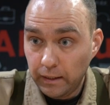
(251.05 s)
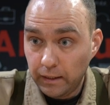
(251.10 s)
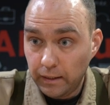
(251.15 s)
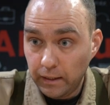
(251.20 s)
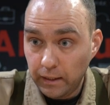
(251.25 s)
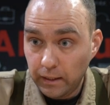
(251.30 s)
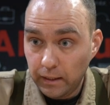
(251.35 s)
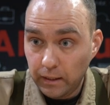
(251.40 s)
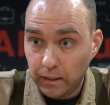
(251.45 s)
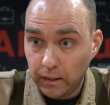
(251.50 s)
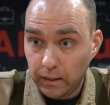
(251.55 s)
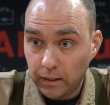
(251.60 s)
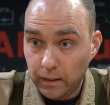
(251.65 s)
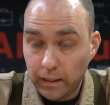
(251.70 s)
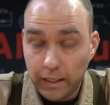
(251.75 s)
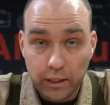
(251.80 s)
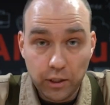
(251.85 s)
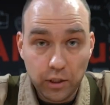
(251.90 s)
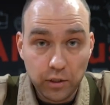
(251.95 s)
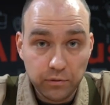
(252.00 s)
the
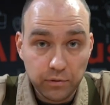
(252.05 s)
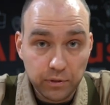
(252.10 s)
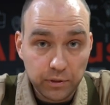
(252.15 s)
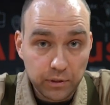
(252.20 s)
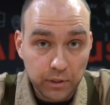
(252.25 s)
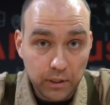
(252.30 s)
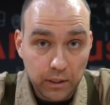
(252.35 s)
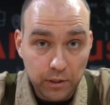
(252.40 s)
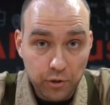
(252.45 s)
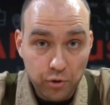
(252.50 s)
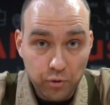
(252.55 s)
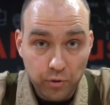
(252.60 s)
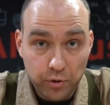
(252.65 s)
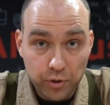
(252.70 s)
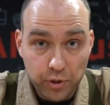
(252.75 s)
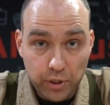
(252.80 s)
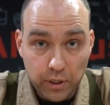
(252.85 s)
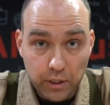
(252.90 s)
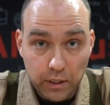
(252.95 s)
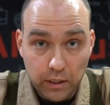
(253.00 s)
layovers are
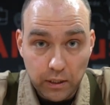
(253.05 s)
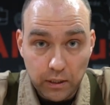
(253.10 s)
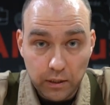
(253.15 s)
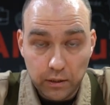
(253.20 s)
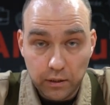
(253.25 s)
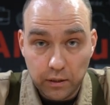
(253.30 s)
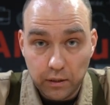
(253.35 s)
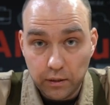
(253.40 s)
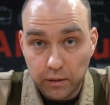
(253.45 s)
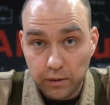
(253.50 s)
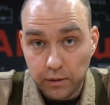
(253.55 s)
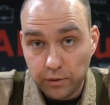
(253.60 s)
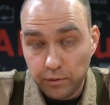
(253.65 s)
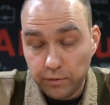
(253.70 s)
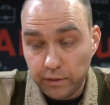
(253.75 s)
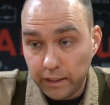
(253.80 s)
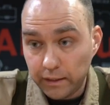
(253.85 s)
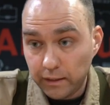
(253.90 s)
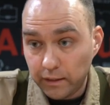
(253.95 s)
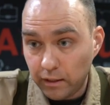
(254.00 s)
Georgia,
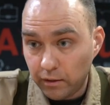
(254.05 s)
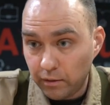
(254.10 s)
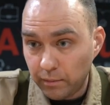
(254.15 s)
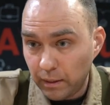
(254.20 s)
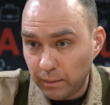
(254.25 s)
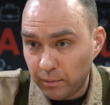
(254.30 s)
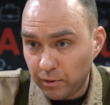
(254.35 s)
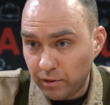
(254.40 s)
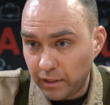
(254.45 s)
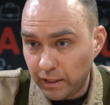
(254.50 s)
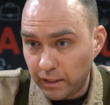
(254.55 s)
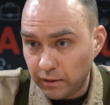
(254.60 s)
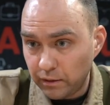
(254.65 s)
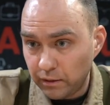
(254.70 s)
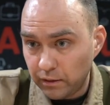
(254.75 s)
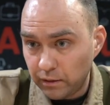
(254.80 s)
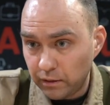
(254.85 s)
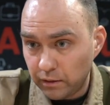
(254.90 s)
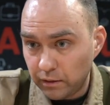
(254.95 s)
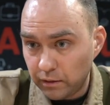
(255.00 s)
United Arab
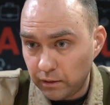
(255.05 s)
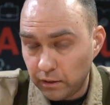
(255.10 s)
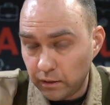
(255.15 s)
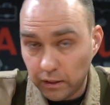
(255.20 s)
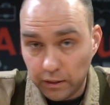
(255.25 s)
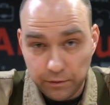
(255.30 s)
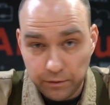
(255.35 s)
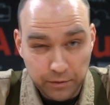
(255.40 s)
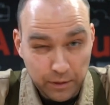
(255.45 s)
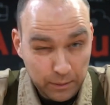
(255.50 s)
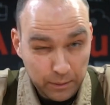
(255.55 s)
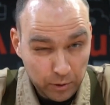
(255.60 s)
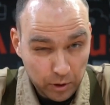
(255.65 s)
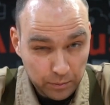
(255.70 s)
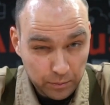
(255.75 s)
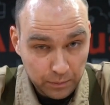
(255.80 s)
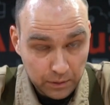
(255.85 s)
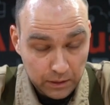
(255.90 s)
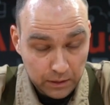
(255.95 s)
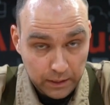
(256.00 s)
Emirates, if I'm
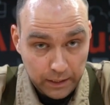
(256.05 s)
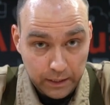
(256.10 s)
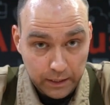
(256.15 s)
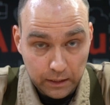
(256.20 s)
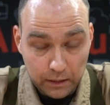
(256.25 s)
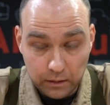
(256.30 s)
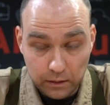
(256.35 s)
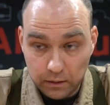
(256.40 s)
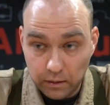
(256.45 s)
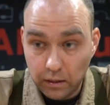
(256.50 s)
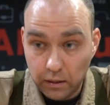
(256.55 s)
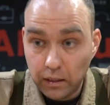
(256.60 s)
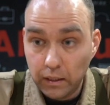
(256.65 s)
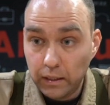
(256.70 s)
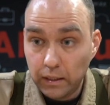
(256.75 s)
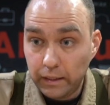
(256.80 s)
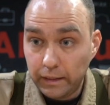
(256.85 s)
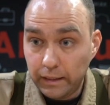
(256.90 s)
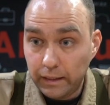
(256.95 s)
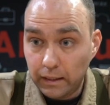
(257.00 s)
not mistaken,
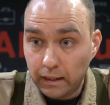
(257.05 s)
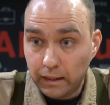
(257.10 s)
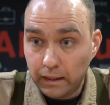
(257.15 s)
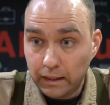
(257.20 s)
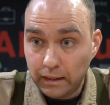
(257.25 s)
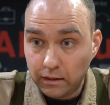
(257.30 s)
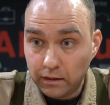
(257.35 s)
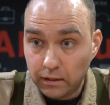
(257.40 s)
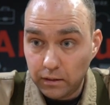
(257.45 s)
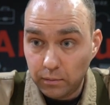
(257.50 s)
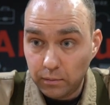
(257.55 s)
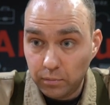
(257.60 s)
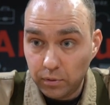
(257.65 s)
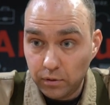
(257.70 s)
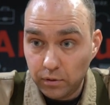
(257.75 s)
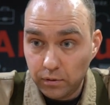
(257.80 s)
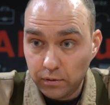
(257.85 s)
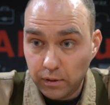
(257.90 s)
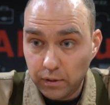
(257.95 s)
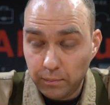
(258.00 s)
then
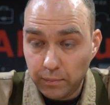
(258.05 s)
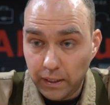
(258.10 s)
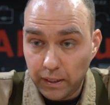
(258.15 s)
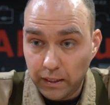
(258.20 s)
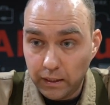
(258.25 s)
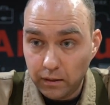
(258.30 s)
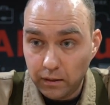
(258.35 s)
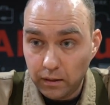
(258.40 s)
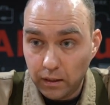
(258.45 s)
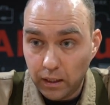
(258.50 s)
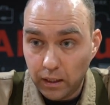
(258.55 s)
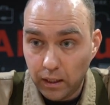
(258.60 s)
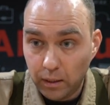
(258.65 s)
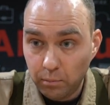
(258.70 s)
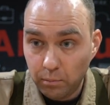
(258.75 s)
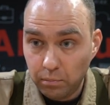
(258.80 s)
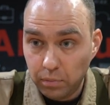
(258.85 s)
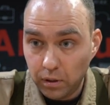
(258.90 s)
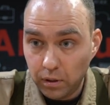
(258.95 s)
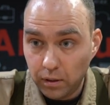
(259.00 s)
Istanbul, the main
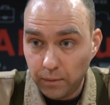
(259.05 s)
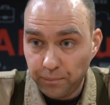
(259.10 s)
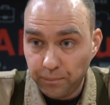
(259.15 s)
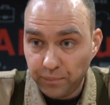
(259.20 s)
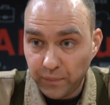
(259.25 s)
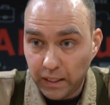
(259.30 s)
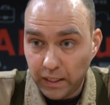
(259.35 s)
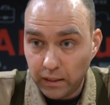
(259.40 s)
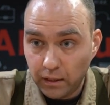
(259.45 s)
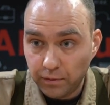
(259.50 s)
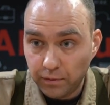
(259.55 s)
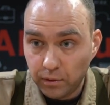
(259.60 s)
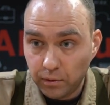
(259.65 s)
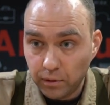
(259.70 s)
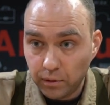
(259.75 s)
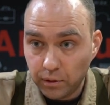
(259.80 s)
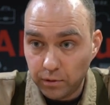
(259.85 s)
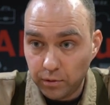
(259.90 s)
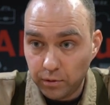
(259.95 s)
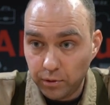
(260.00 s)
hub, and of
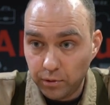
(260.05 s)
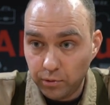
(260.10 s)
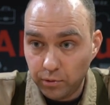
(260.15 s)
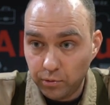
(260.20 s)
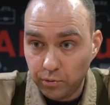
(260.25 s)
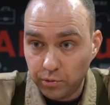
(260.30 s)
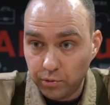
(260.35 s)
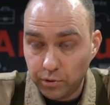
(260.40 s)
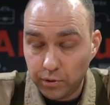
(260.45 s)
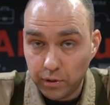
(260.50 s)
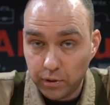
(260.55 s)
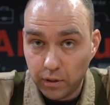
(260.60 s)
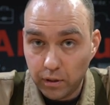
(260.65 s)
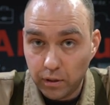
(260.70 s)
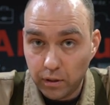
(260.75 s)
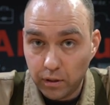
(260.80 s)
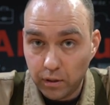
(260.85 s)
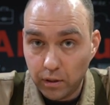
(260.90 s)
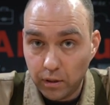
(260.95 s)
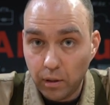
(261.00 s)
course, to use
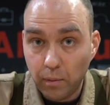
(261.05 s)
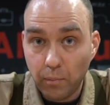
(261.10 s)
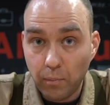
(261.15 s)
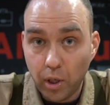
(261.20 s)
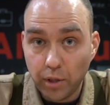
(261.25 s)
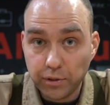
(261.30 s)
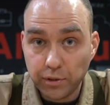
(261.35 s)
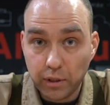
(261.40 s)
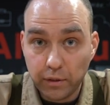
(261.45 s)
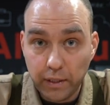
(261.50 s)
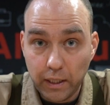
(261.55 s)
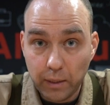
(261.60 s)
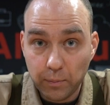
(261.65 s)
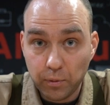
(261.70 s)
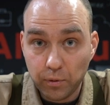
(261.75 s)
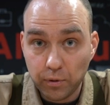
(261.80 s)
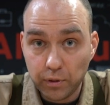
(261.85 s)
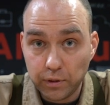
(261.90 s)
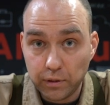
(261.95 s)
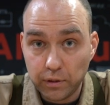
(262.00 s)
Moscow
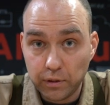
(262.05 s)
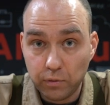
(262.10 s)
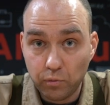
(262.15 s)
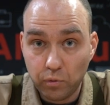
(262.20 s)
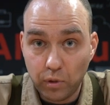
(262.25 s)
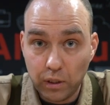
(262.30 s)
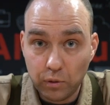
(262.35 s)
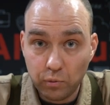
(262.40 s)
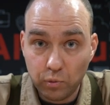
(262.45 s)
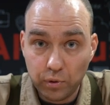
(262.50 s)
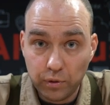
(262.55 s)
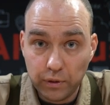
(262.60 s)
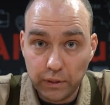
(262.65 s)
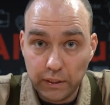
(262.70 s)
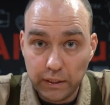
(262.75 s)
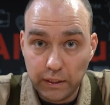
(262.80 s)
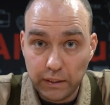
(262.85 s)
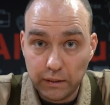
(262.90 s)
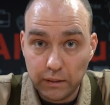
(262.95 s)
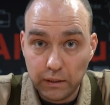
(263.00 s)
airports, one would
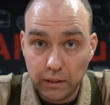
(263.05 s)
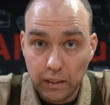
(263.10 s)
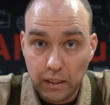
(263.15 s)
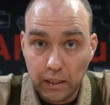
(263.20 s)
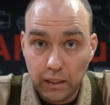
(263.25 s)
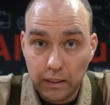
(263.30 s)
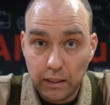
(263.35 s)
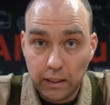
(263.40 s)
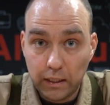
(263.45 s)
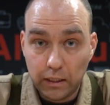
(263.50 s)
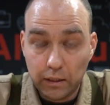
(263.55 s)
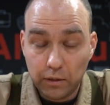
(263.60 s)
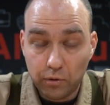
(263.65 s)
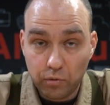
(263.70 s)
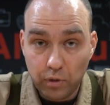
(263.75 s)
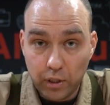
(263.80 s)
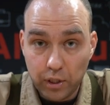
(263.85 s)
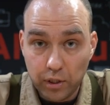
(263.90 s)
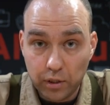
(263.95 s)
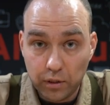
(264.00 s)
need a
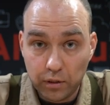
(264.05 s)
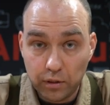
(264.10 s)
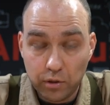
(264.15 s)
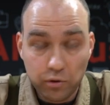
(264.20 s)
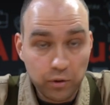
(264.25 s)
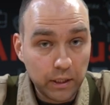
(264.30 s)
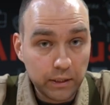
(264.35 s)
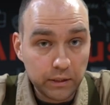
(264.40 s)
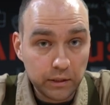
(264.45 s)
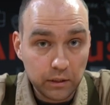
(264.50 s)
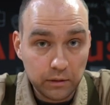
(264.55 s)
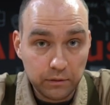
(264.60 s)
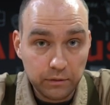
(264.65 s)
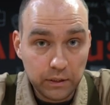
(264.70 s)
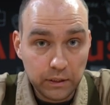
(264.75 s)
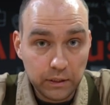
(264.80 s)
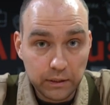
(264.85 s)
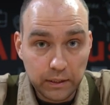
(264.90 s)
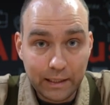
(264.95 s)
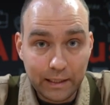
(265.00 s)
Russian transit
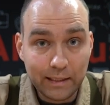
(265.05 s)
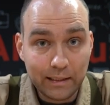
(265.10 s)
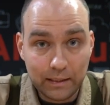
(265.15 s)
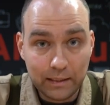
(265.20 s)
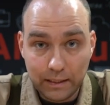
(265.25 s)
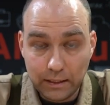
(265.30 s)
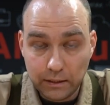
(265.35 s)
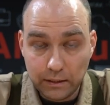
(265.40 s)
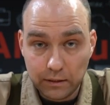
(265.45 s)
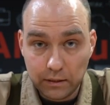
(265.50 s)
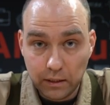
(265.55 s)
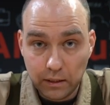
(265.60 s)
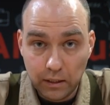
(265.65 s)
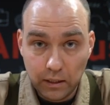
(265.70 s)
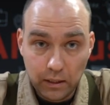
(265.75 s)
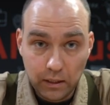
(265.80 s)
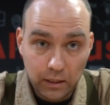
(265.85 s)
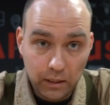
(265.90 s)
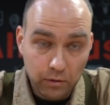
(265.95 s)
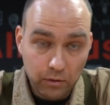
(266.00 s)
visa at least.
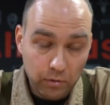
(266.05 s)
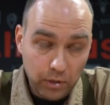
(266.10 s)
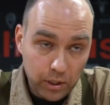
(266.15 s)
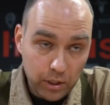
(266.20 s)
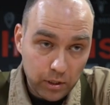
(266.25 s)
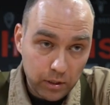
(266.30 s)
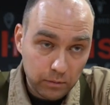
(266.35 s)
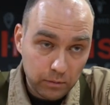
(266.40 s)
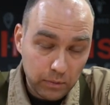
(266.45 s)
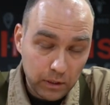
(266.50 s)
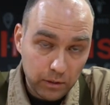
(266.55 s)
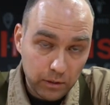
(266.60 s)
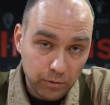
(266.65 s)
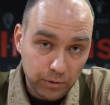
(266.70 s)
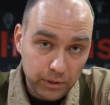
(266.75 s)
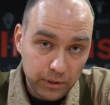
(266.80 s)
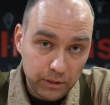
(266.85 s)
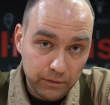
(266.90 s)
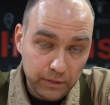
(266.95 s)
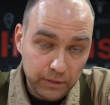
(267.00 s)

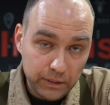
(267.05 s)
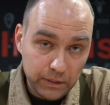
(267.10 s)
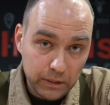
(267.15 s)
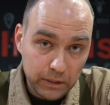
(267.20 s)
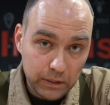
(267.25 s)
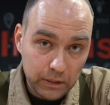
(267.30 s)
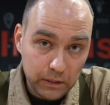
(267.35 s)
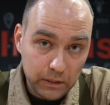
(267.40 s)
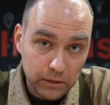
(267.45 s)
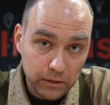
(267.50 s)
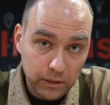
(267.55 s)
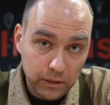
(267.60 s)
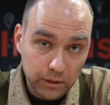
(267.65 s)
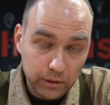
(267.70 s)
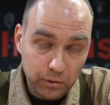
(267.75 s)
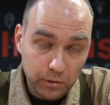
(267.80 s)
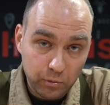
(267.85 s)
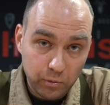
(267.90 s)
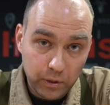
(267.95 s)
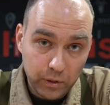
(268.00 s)
Russian-Belarusian visa deal
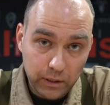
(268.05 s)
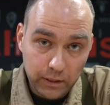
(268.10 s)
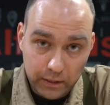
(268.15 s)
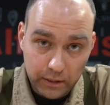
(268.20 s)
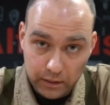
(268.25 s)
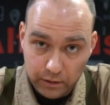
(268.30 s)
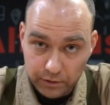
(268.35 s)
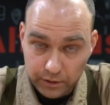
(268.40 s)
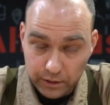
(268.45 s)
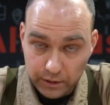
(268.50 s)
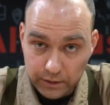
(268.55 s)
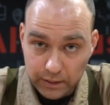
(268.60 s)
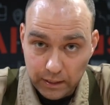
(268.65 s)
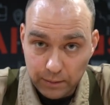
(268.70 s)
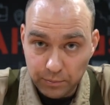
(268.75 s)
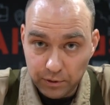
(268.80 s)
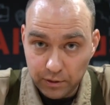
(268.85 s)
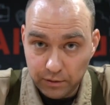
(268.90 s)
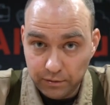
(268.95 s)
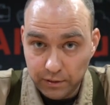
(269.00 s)
doesn't work. There is a
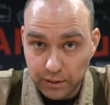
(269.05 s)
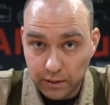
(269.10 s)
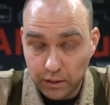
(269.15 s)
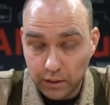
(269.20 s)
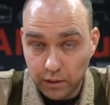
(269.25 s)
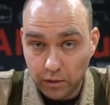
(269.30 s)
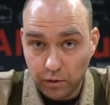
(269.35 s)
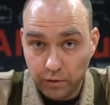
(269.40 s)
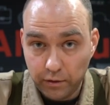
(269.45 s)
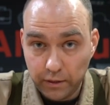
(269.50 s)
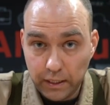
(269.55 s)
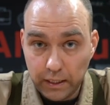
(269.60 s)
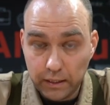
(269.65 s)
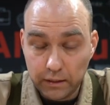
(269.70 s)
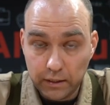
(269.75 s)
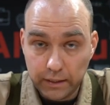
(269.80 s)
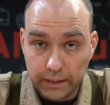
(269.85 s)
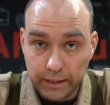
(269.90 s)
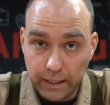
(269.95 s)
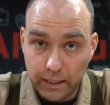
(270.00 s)
separate video on
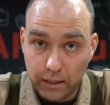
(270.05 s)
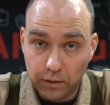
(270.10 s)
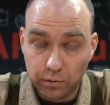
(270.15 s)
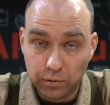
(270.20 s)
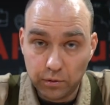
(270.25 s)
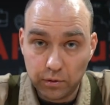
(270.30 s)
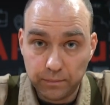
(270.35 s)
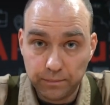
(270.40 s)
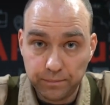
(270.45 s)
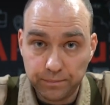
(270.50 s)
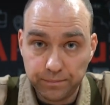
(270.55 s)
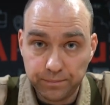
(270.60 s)
that account.